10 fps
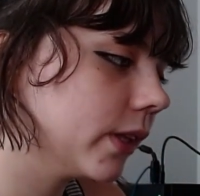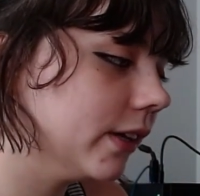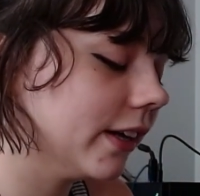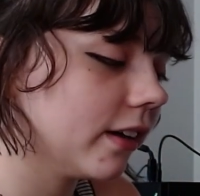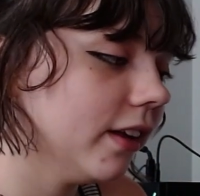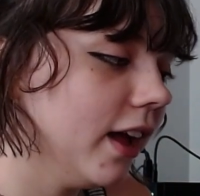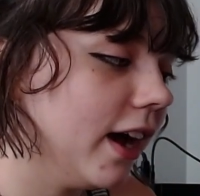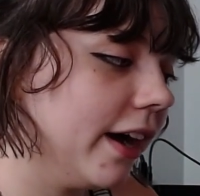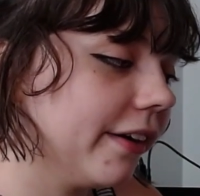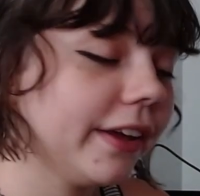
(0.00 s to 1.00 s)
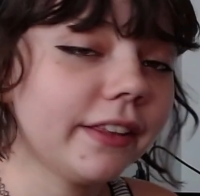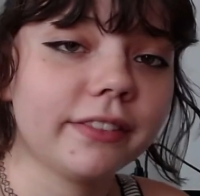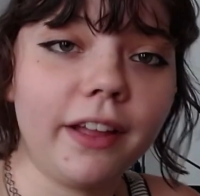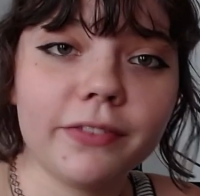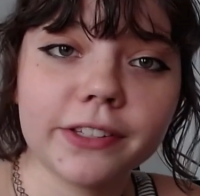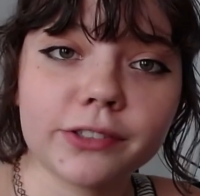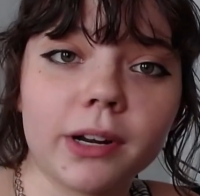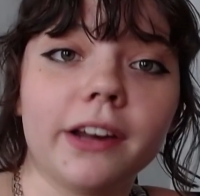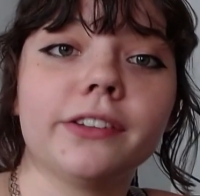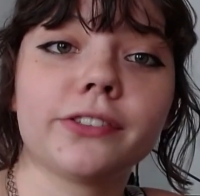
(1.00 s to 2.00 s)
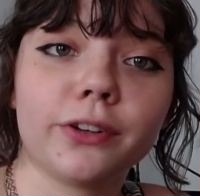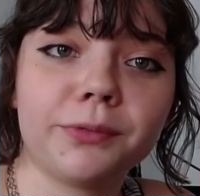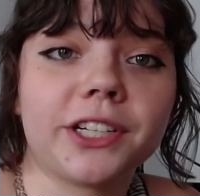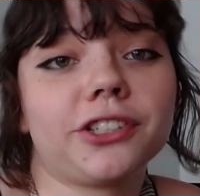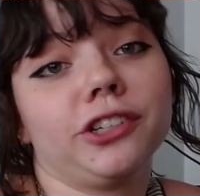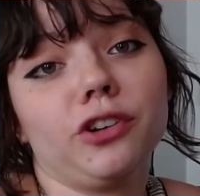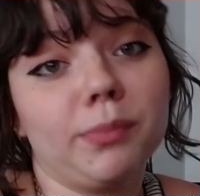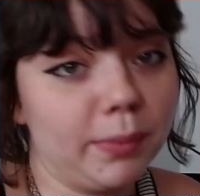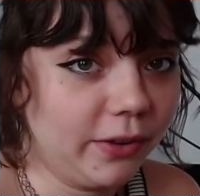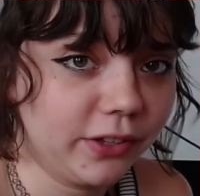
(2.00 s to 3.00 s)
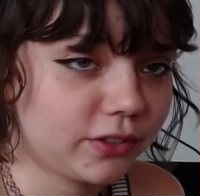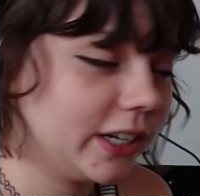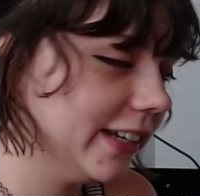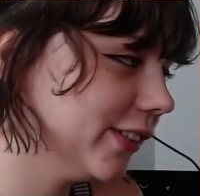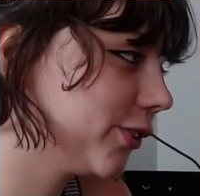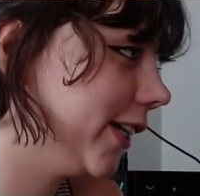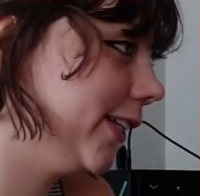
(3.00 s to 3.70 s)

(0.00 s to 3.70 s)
yeah. I love this ride so much. I dream about this ride. This ride is